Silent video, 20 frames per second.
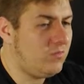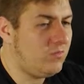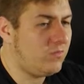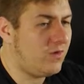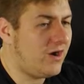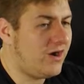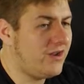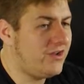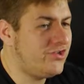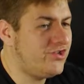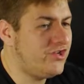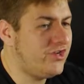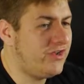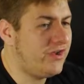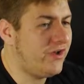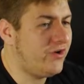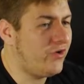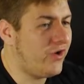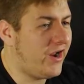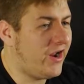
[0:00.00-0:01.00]
Why did she
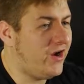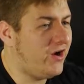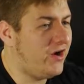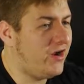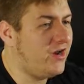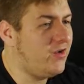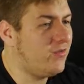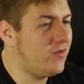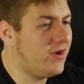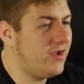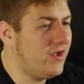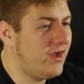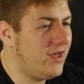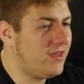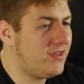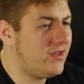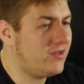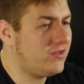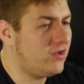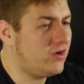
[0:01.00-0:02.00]
cut her hair anyway? I
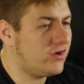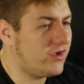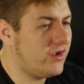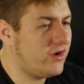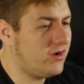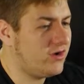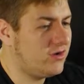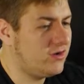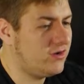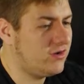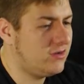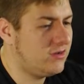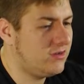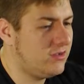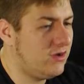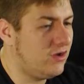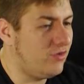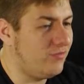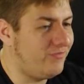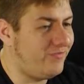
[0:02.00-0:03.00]
like long hair.
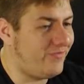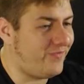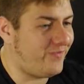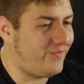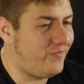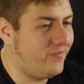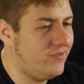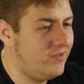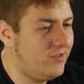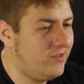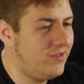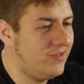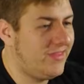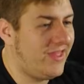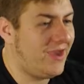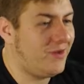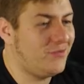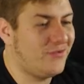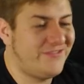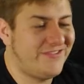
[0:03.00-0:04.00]
Oh, pfft.
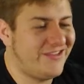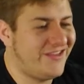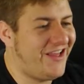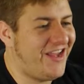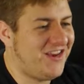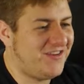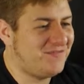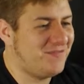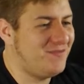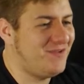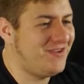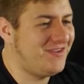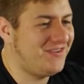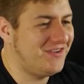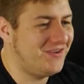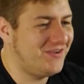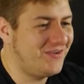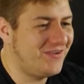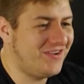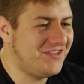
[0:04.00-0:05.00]
That was the last
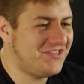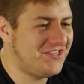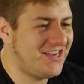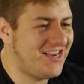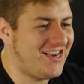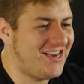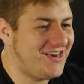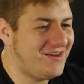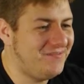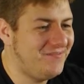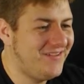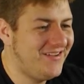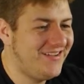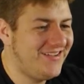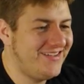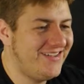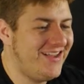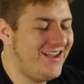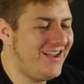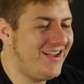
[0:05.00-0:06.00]
memento. Good job!
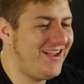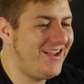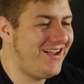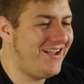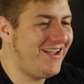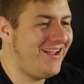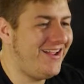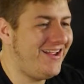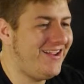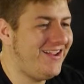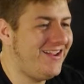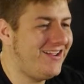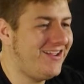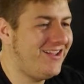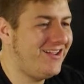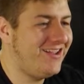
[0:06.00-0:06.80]
Yay!